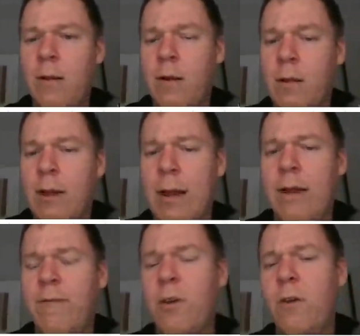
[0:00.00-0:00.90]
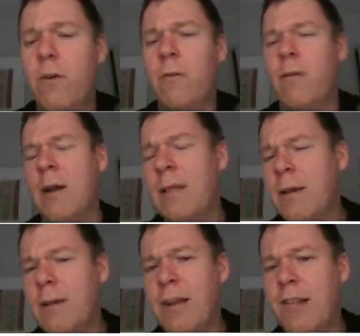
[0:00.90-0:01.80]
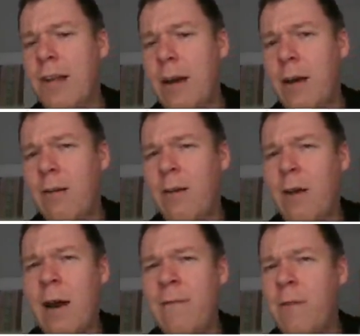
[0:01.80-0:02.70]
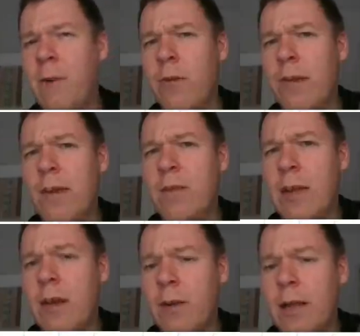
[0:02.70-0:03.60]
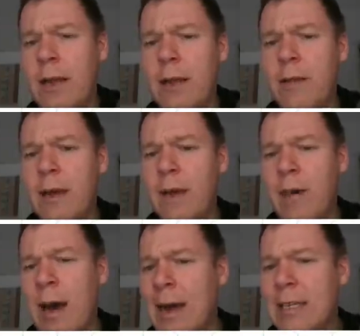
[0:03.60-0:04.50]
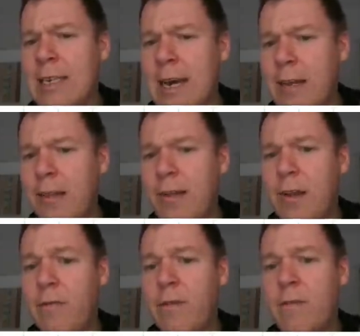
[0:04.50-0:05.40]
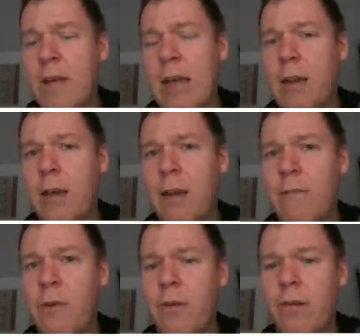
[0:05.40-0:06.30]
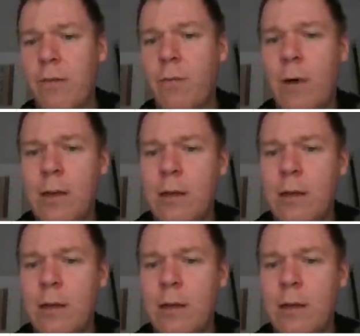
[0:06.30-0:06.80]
Like I think that's how iPhones have the calculator. They have arctan instead of tan inverse 1.